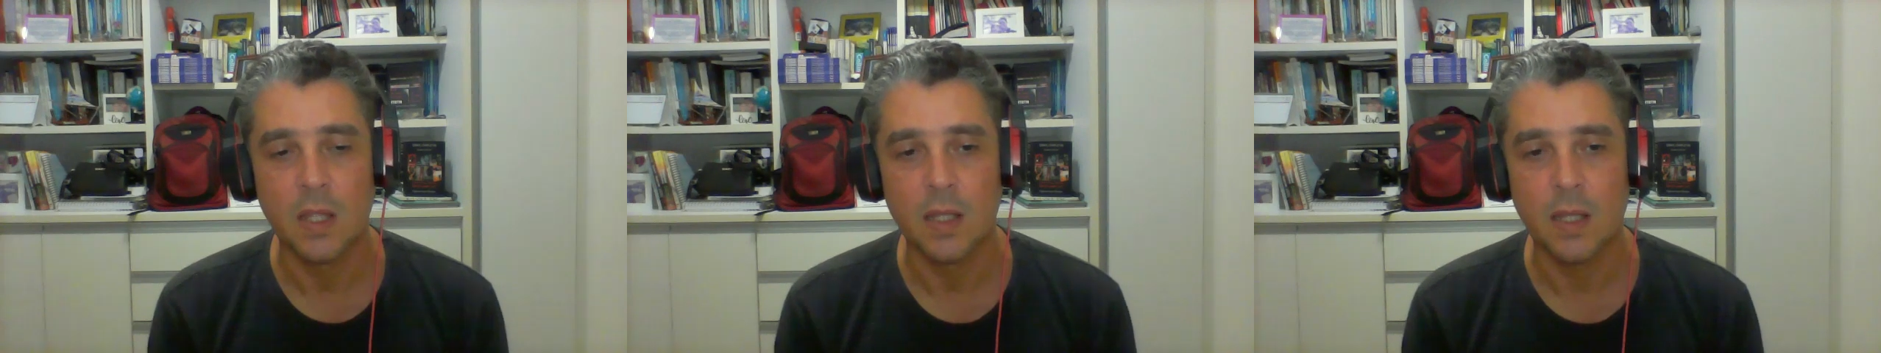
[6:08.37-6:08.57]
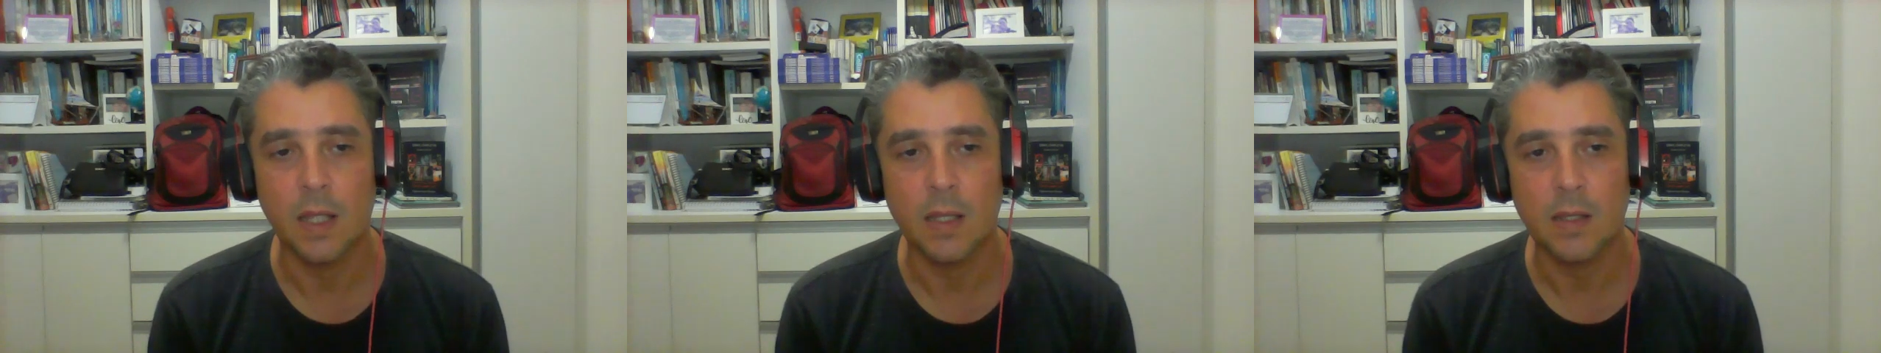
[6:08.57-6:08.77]

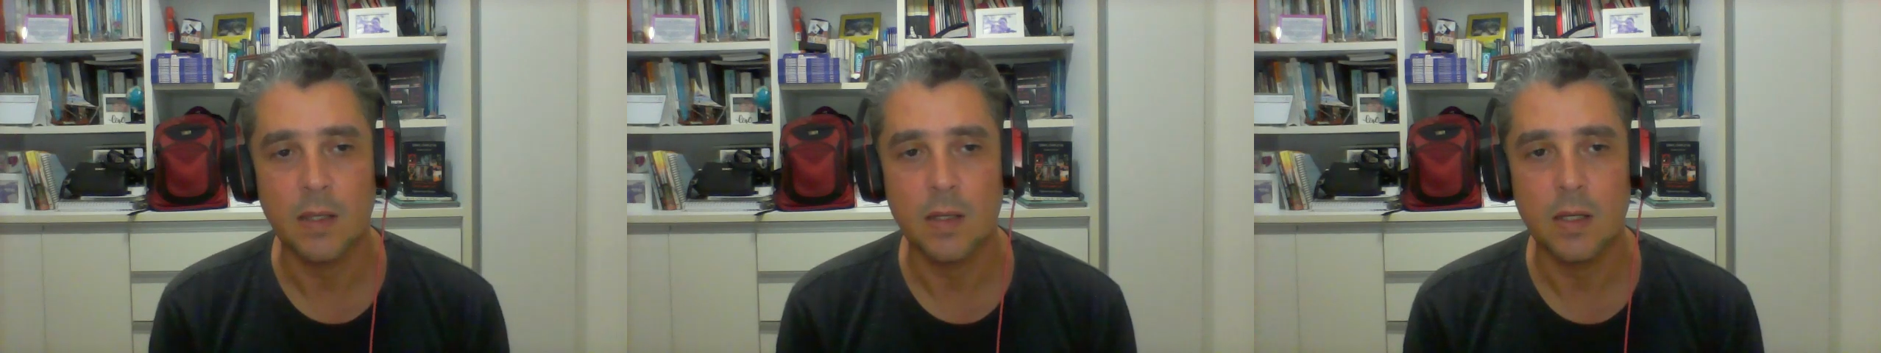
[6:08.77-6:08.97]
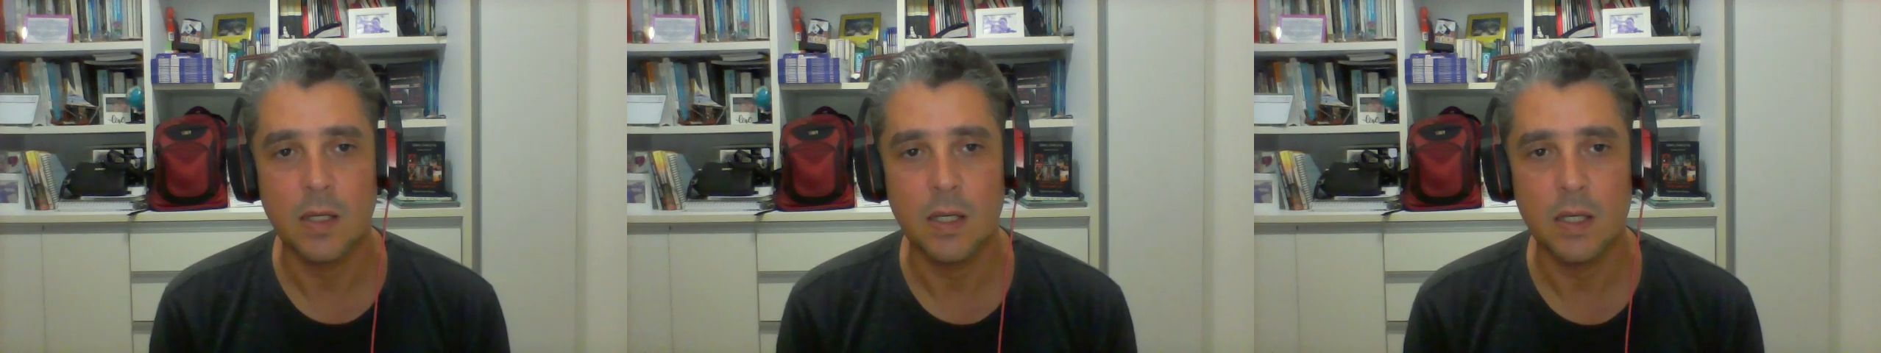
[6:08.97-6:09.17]
that
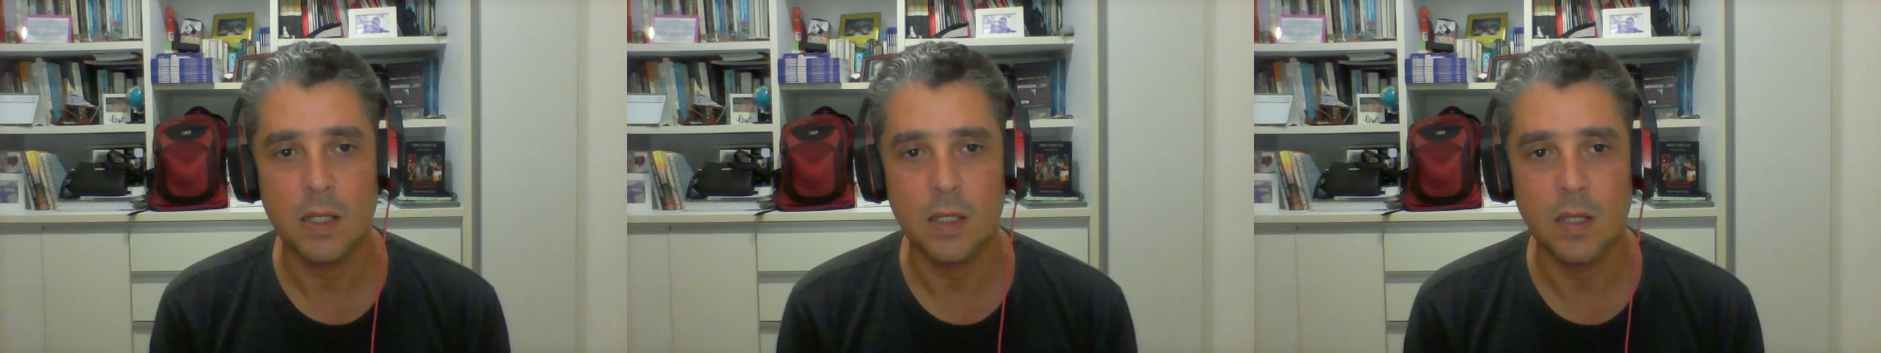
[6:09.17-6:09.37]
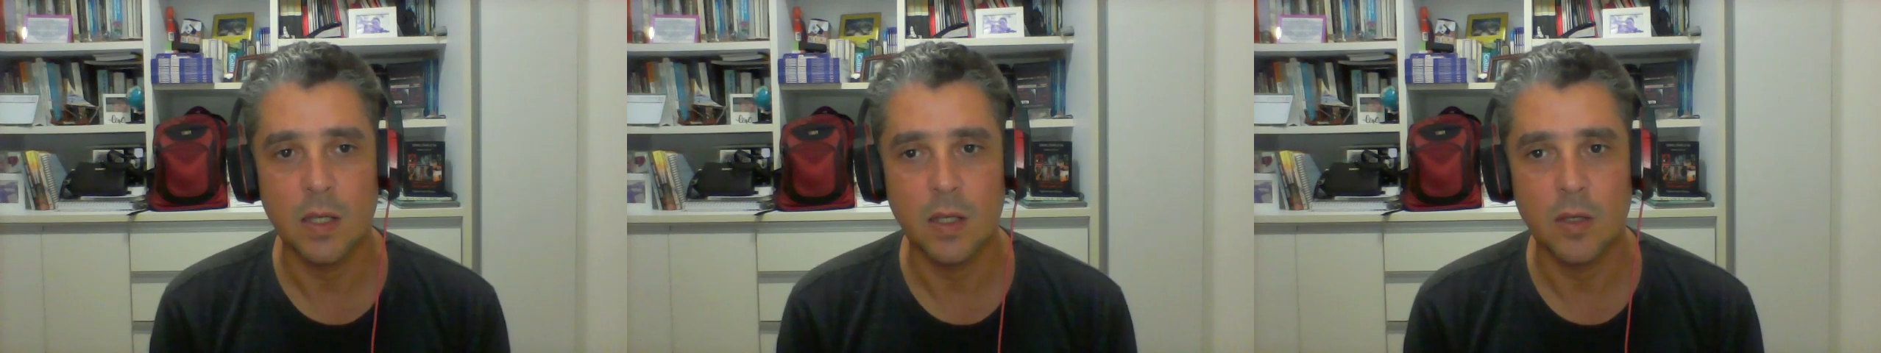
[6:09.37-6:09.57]

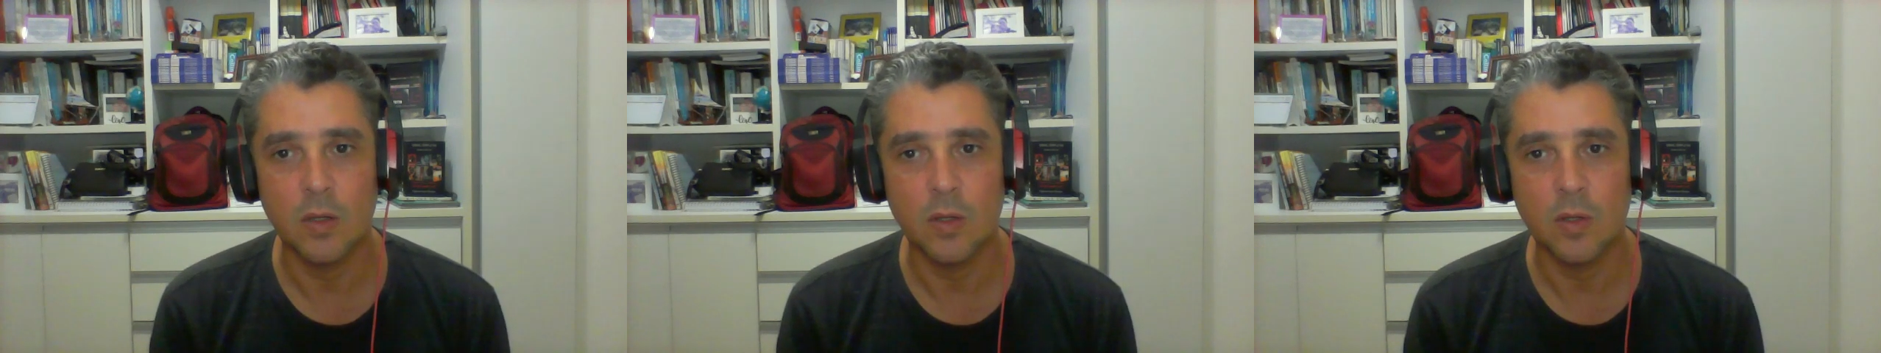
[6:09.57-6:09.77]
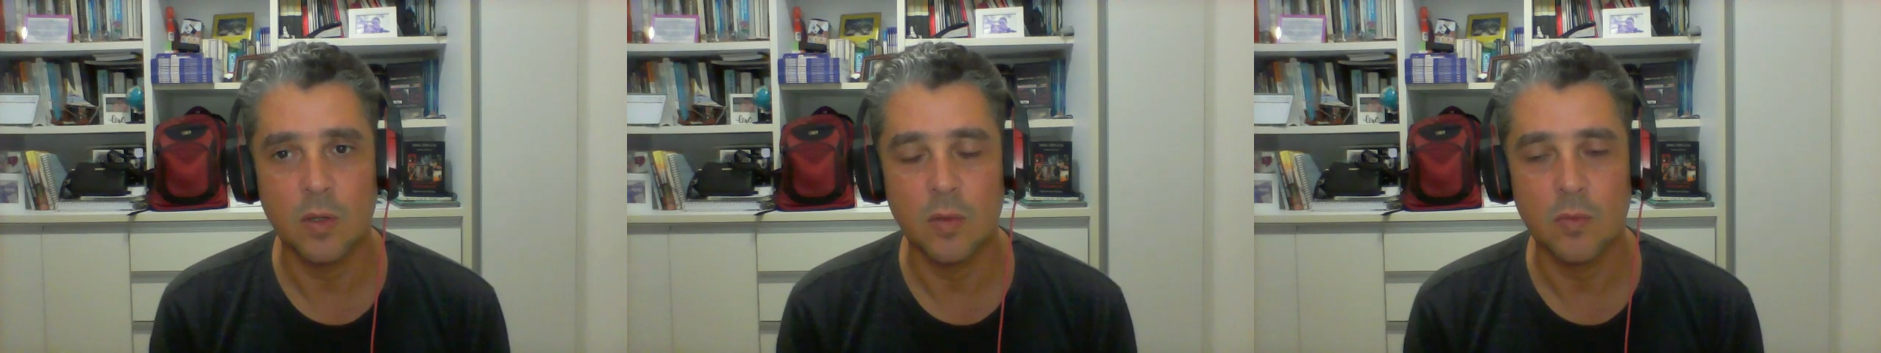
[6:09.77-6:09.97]

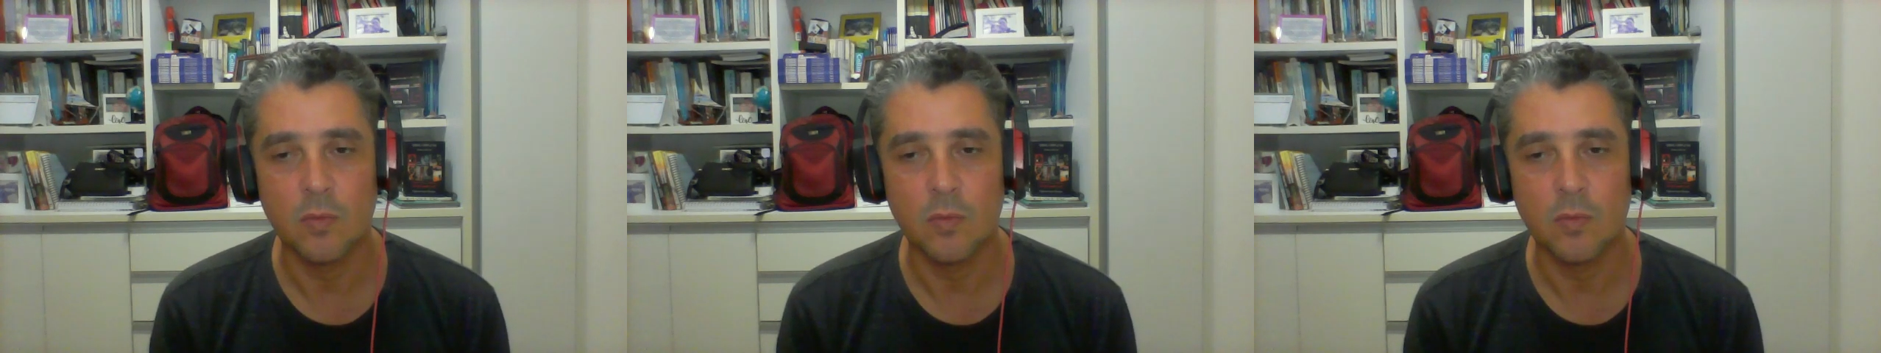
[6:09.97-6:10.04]
they